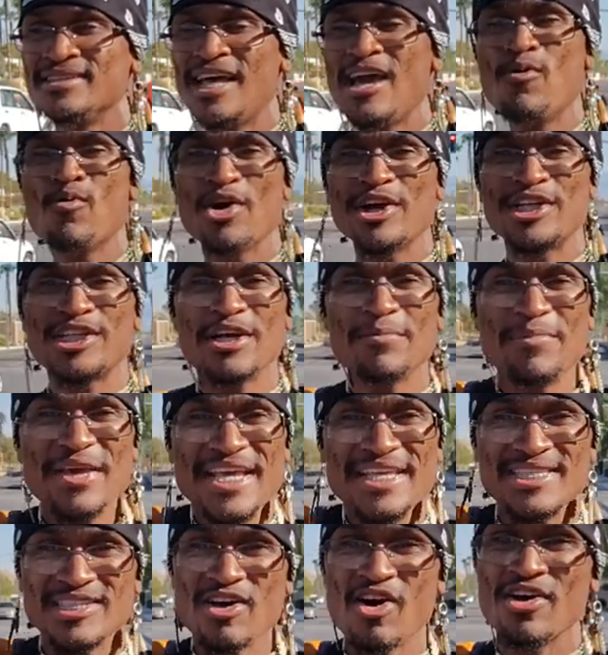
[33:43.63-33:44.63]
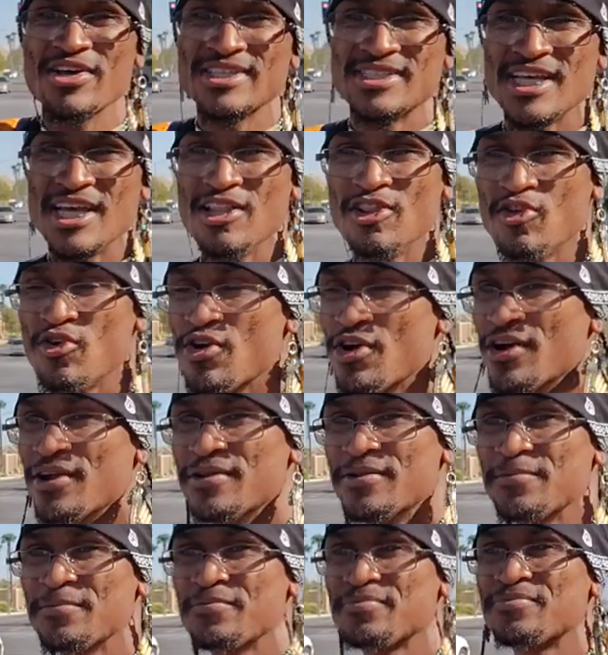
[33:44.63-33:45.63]
They worship Esau as their Lord.
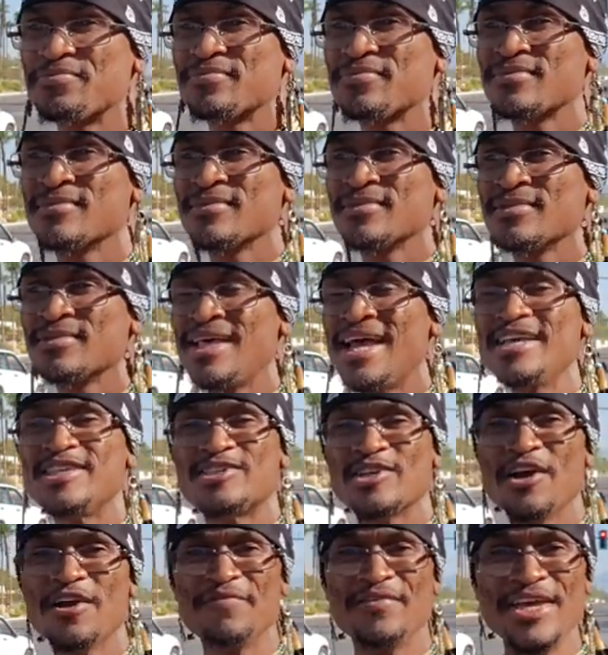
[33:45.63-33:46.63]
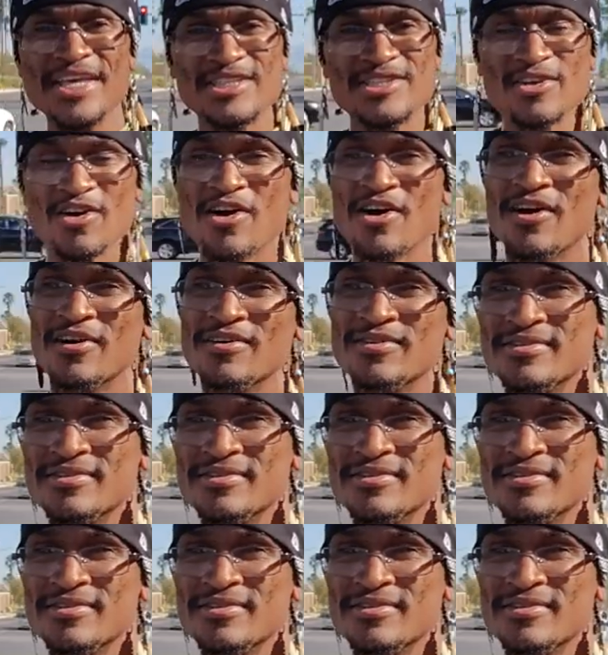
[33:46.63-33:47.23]
They serve Esau.